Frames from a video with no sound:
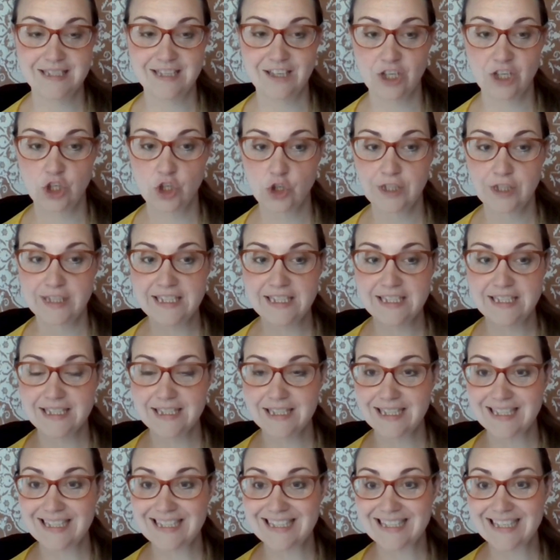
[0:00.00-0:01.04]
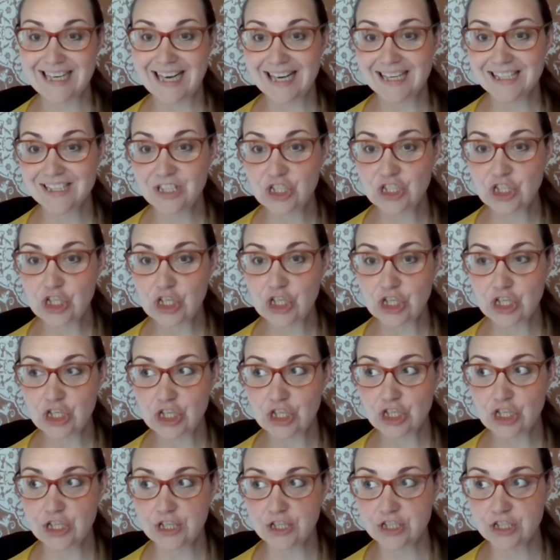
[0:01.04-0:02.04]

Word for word: increased intestinal.